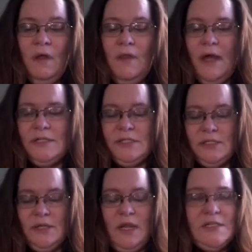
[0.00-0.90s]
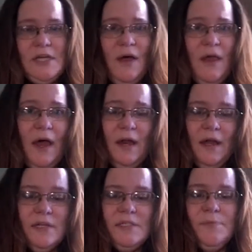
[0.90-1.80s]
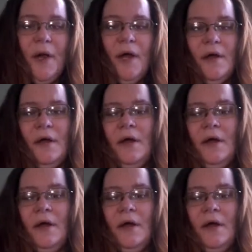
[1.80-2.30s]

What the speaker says: That's how that is. But